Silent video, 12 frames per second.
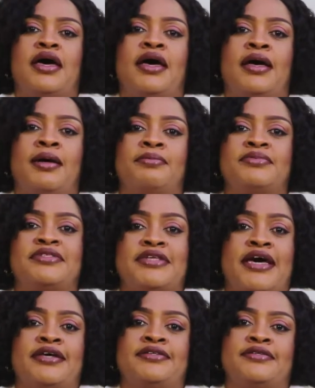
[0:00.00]
um,
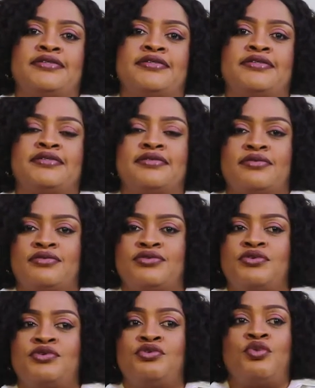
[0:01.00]
sizes.
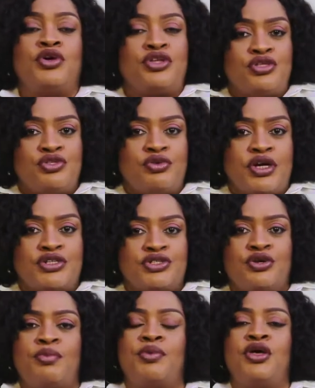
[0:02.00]
So you walk into a
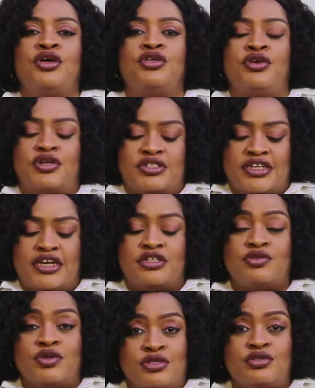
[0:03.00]
shop, you're a size
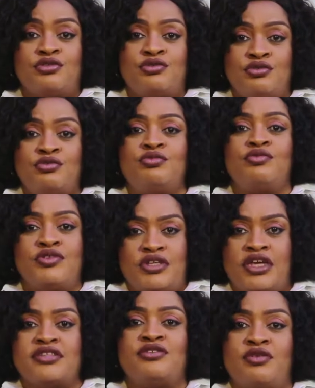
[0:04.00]
22,
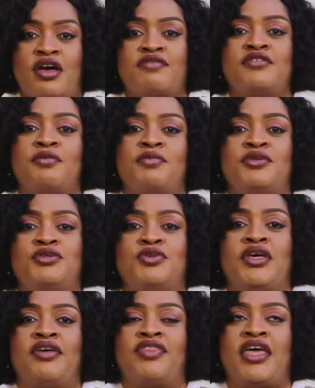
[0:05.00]
yes, you have something to
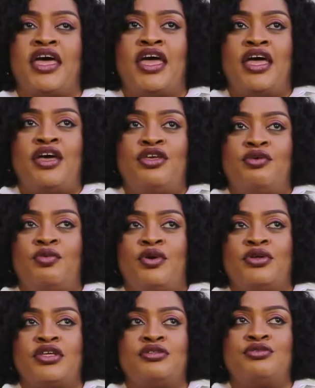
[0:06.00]
get there. You
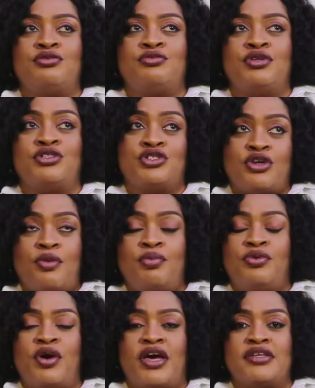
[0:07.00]
walk into a shop,
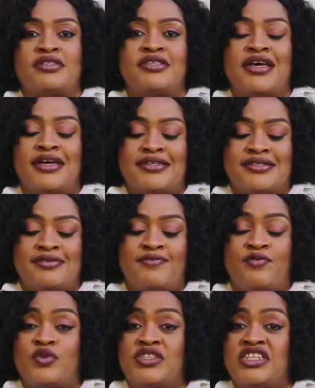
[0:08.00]
you are a size
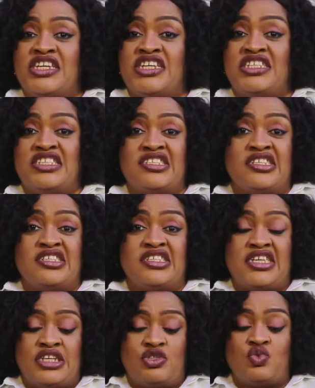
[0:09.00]
14,
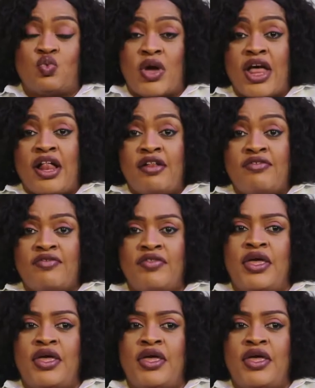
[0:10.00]
16, 12.